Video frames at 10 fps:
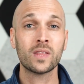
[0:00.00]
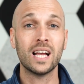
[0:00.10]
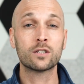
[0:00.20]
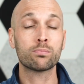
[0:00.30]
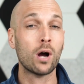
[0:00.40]

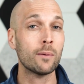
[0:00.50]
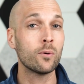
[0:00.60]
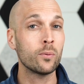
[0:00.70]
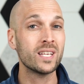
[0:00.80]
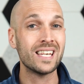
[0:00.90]
it's
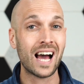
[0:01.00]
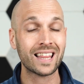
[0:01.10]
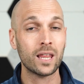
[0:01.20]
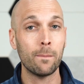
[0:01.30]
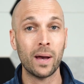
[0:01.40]
probably
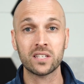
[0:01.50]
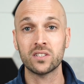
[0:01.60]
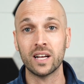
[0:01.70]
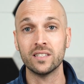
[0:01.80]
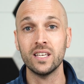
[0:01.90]
not the best
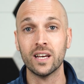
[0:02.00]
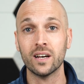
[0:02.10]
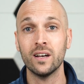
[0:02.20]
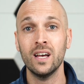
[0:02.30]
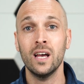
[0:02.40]

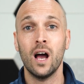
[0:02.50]
idea